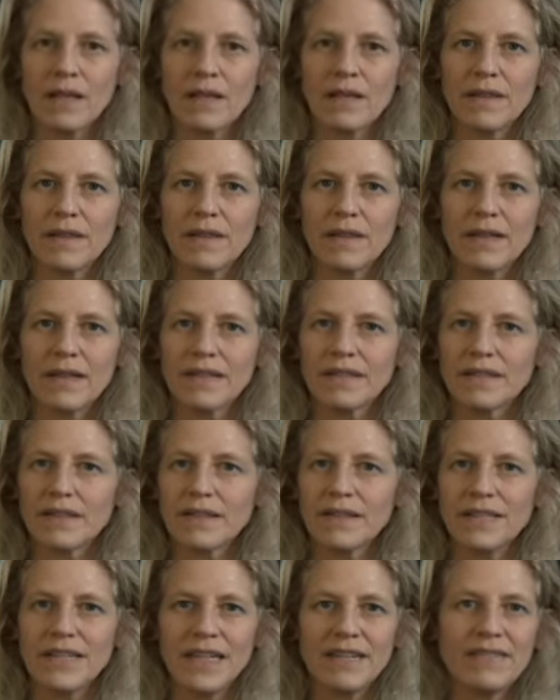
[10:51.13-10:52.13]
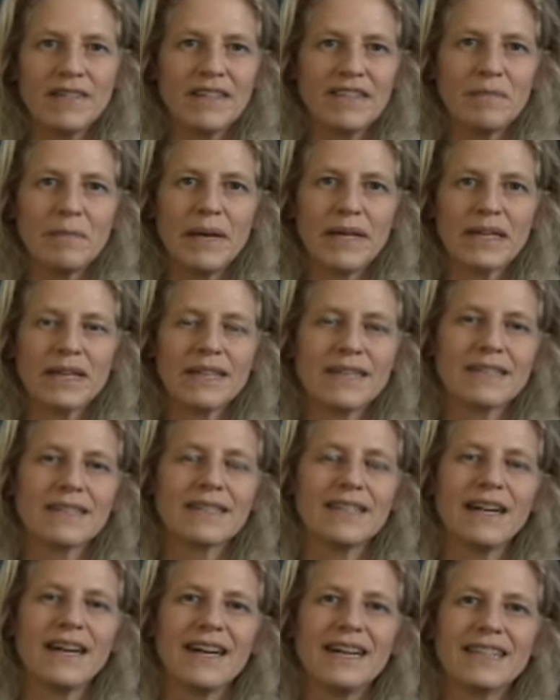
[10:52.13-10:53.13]
that the deva of metal has
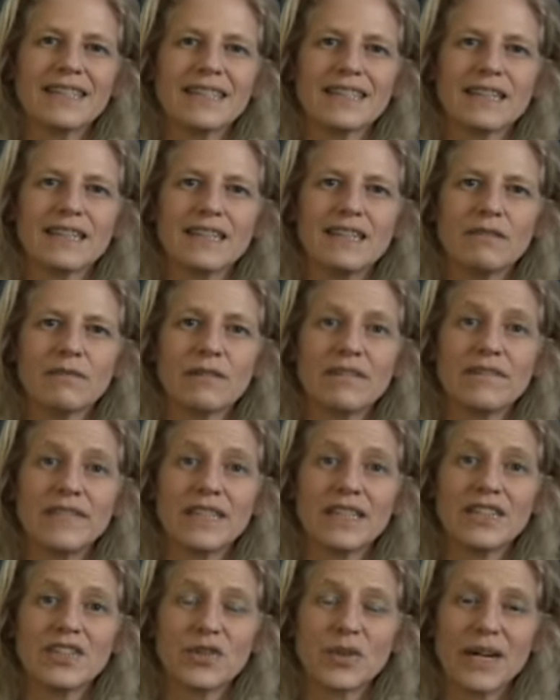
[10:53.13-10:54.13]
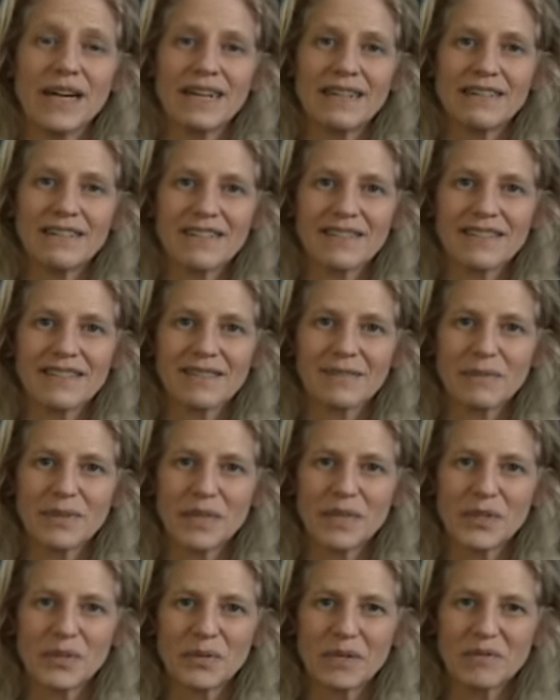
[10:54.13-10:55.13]
not revealed to us
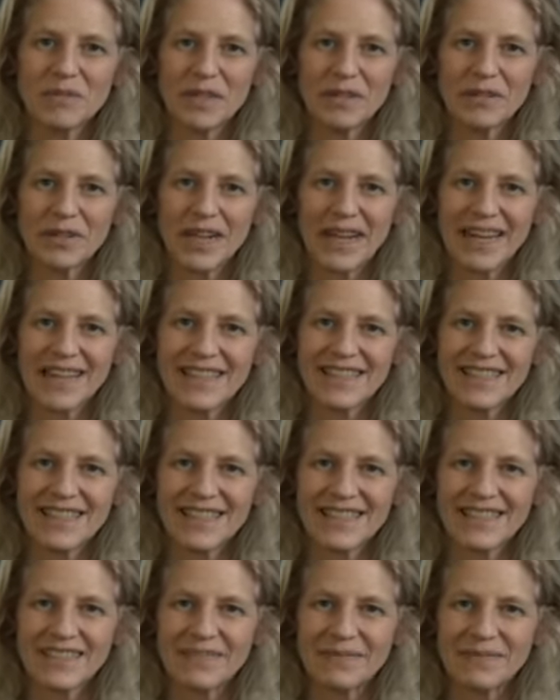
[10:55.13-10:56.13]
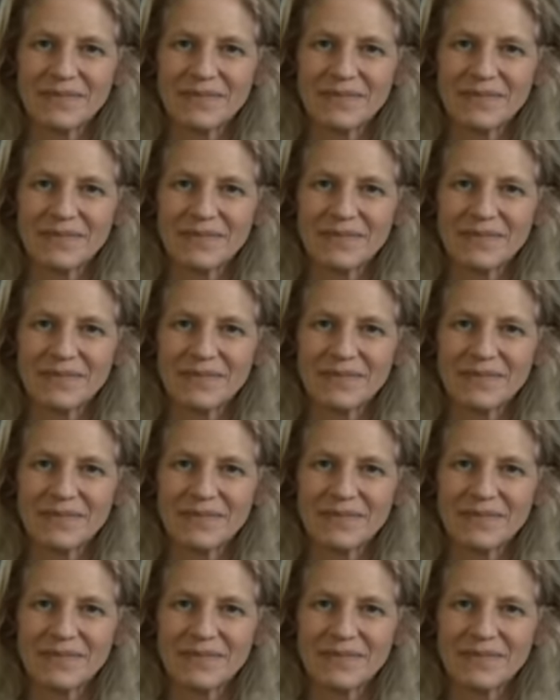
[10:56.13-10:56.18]
because we've never asked.